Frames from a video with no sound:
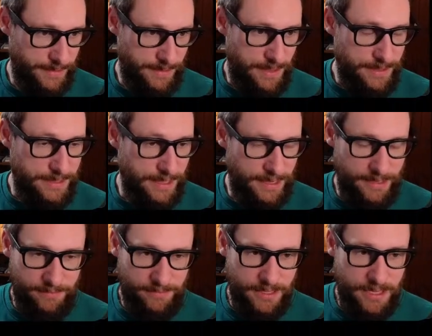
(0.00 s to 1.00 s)
yeah,
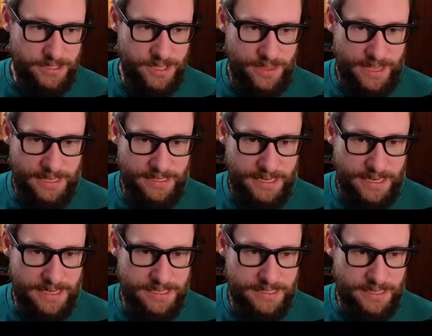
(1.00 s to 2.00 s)
so that
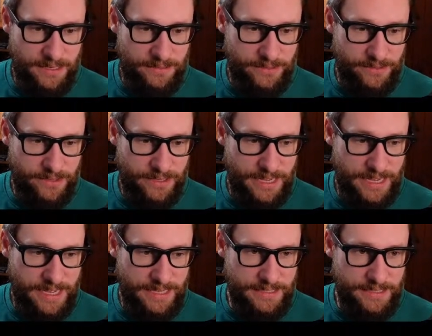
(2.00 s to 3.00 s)
is a look
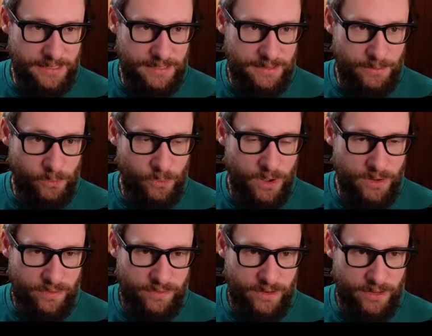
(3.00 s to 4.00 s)
at the
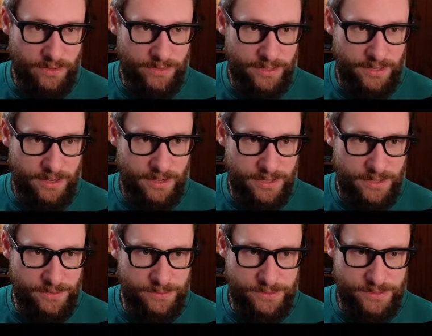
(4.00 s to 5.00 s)
workflow that I
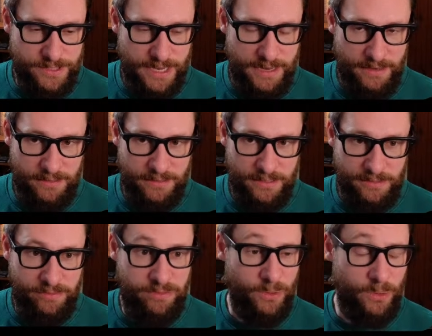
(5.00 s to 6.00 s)
use in
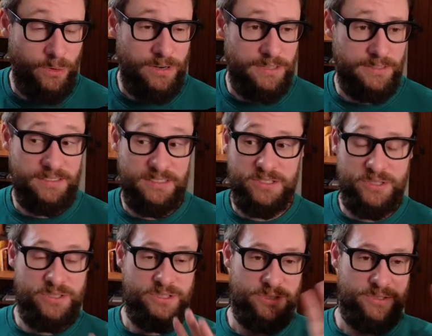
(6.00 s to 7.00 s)
Flora
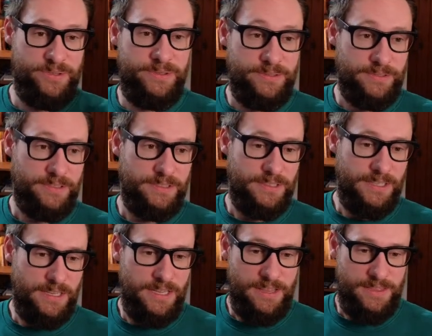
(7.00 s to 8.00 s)
to do
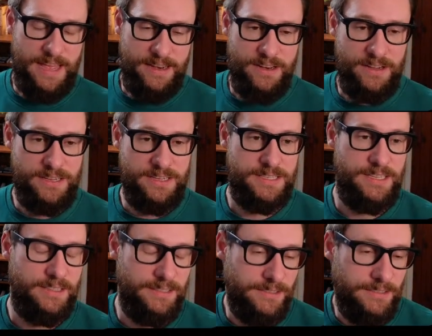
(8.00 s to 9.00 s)
that nice
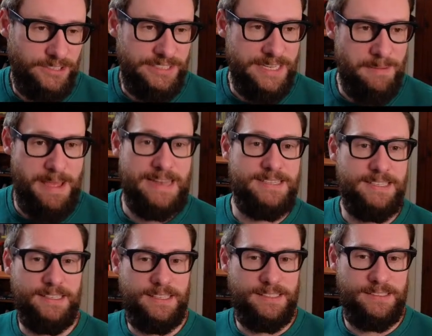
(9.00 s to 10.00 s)
little
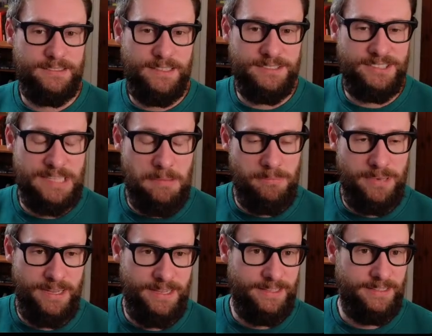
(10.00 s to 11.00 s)
cinematic
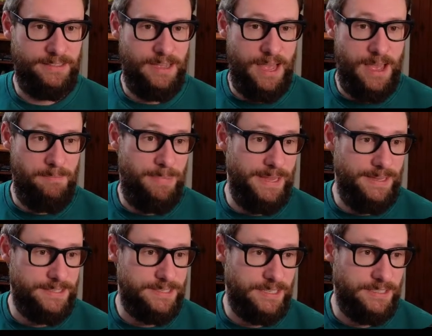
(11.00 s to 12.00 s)
assembly
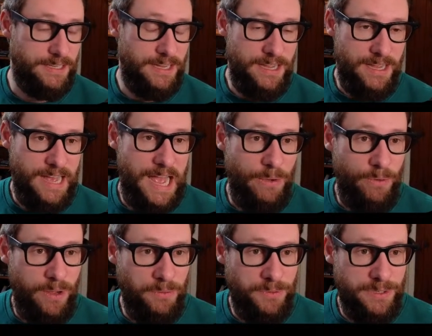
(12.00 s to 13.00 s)
piece. And how
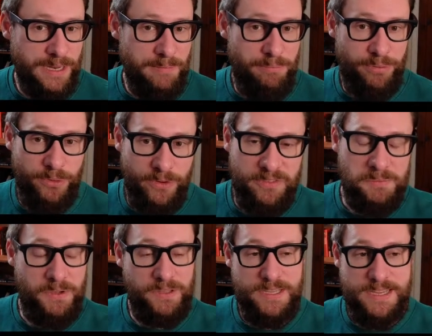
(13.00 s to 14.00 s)
I would improve
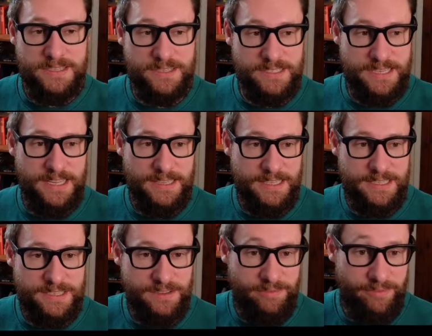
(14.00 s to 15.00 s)
upon this and take
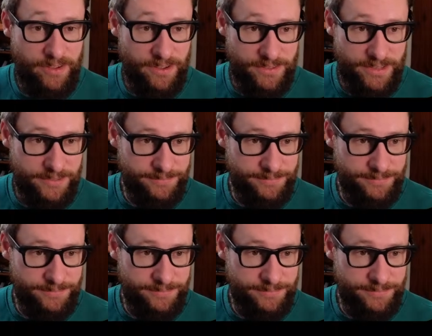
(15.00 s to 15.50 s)
this further